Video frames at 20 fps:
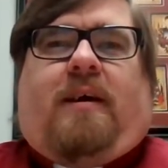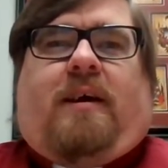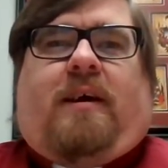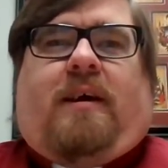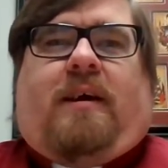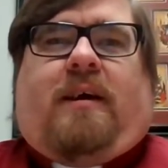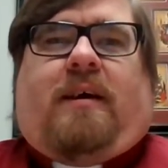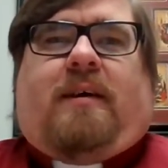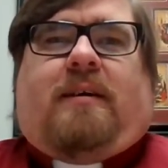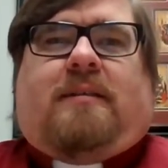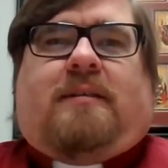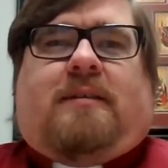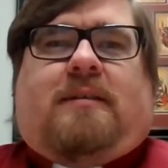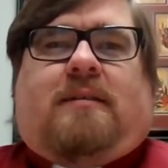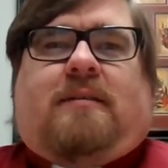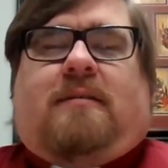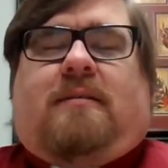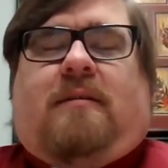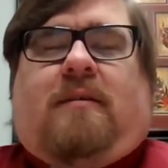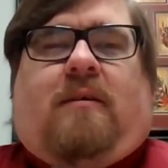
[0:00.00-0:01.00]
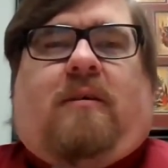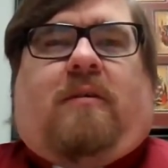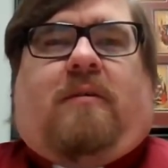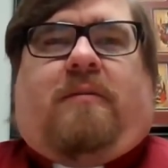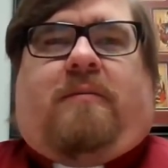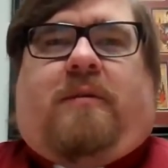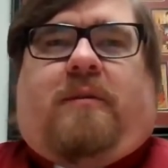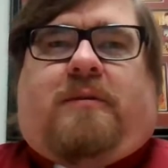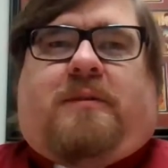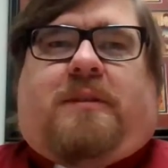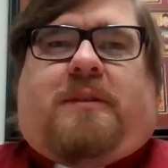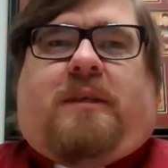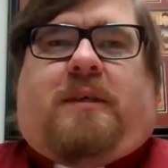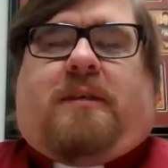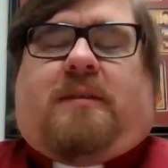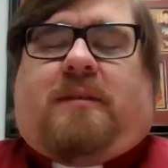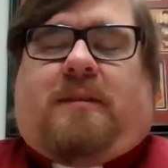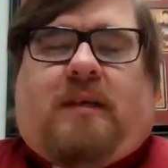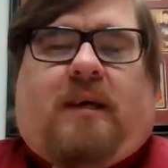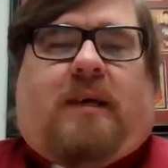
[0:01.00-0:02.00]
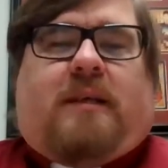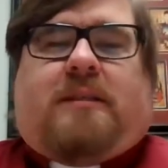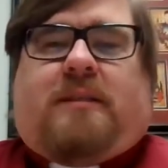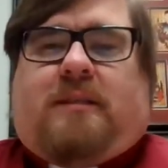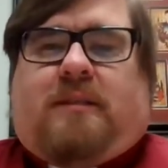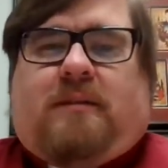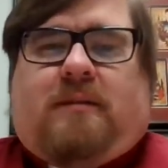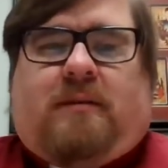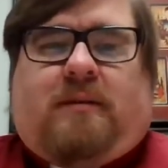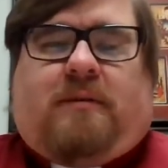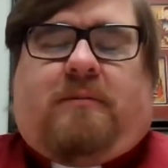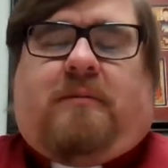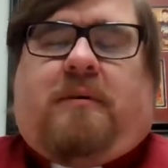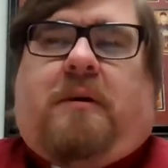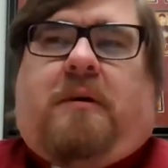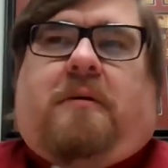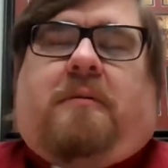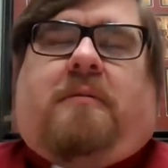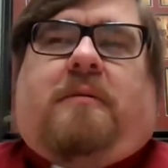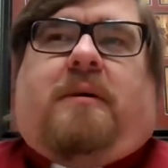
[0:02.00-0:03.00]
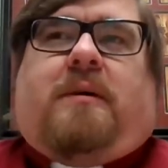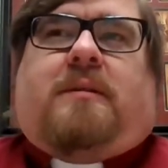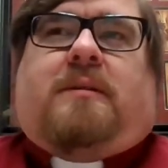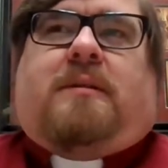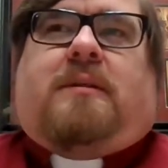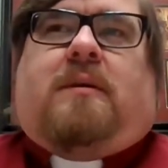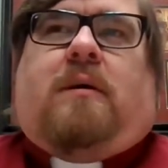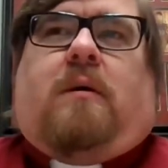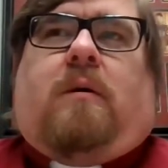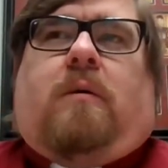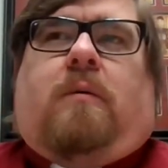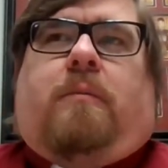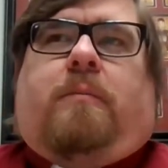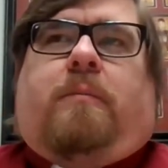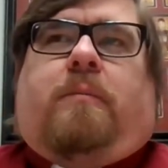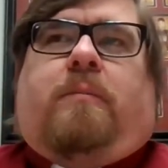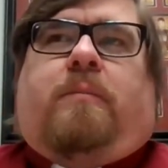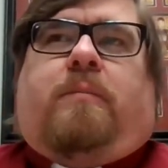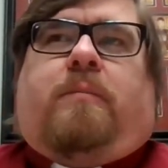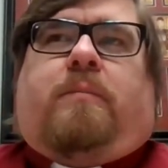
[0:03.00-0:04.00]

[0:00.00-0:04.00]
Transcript: and all of those things, as you know. And so